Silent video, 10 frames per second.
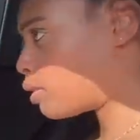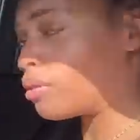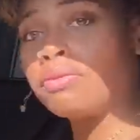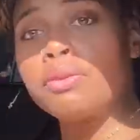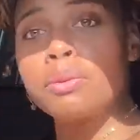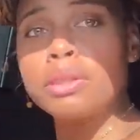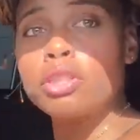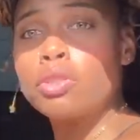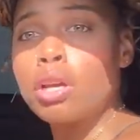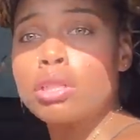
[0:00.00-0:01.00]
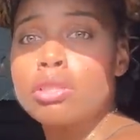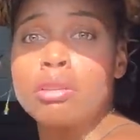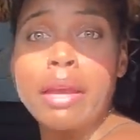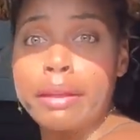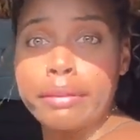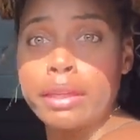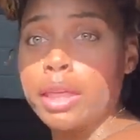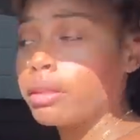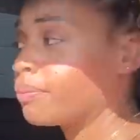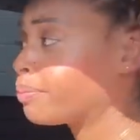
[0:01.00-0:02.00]
So if you want to charge
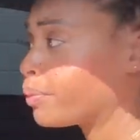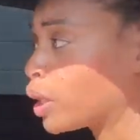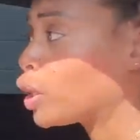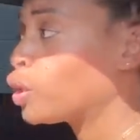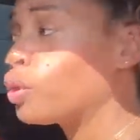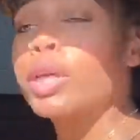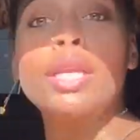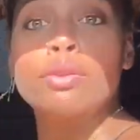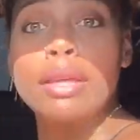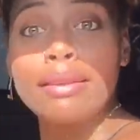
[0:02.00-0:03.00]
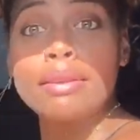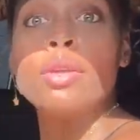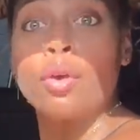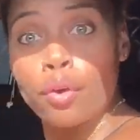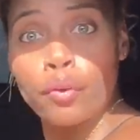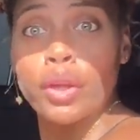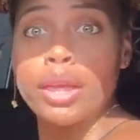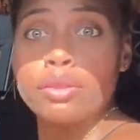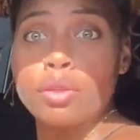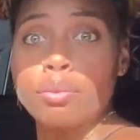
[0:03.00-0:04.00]
anything, you can do that over
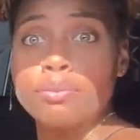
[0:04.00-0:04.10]
here too.